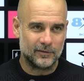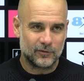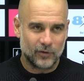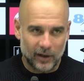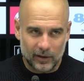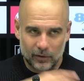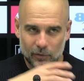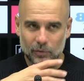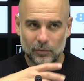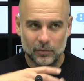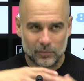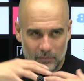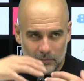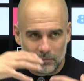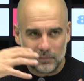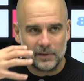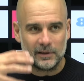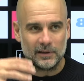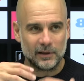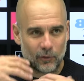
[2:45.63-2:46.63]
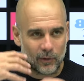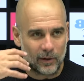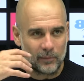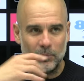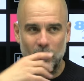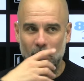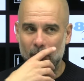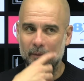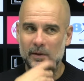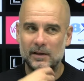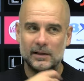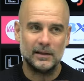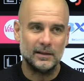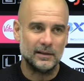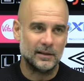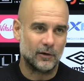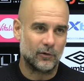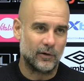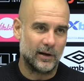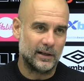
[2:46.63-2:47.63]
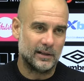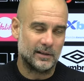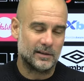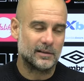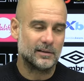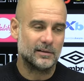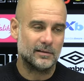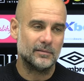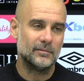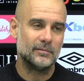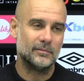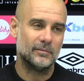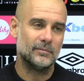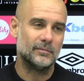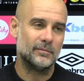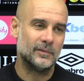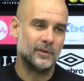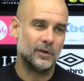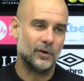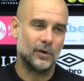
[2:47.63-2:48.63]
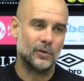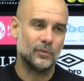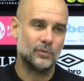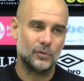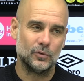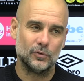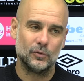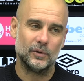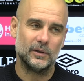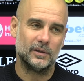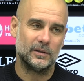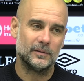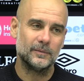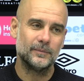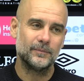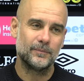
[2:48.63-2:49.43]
try to, in the right moment and the right, you know, to do it.